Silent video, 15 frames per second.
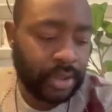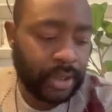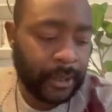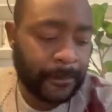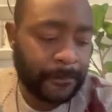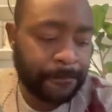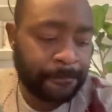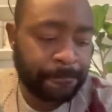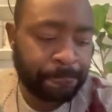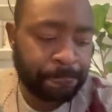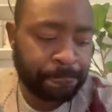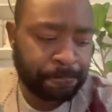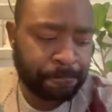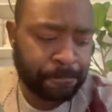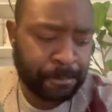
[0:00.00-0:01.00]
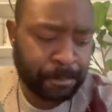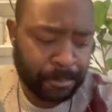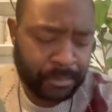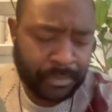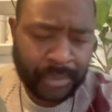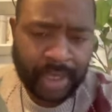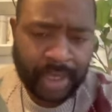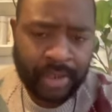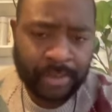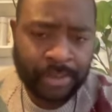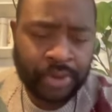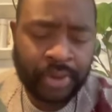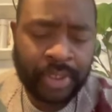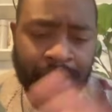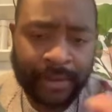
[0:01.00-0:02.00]
I'm
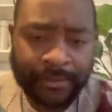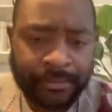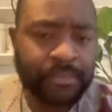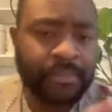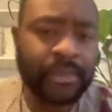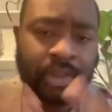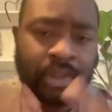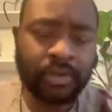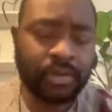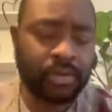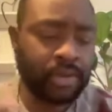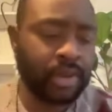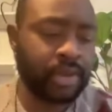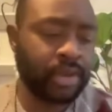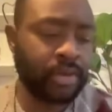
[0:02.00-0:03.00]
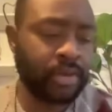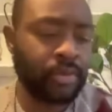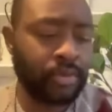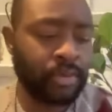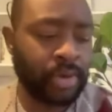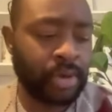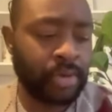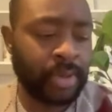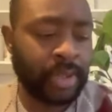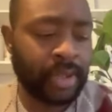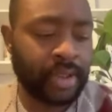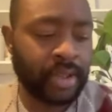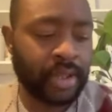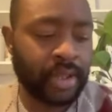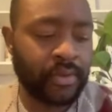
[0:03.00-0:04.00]
sure they have, you know, I'll be
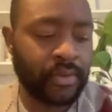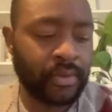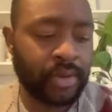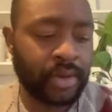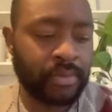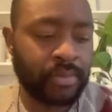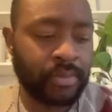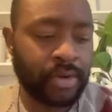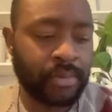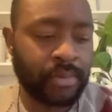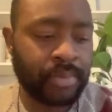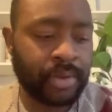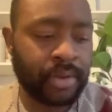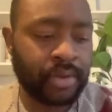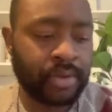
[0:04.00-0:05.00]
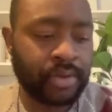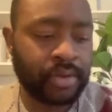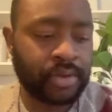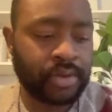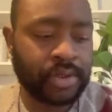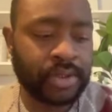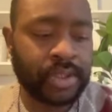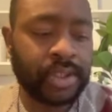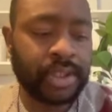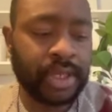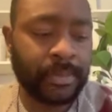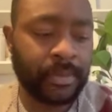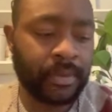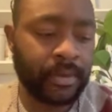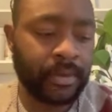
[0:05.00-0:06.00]
excited to learn more about just in
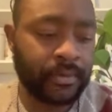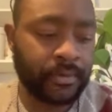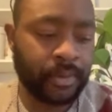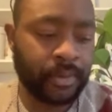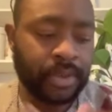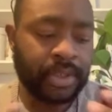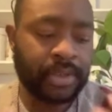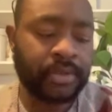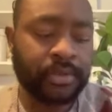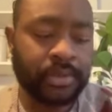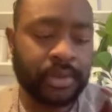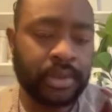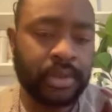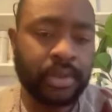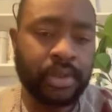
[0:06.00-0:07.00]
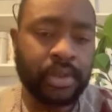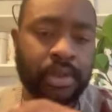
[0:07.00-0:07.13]
depth of what they're doing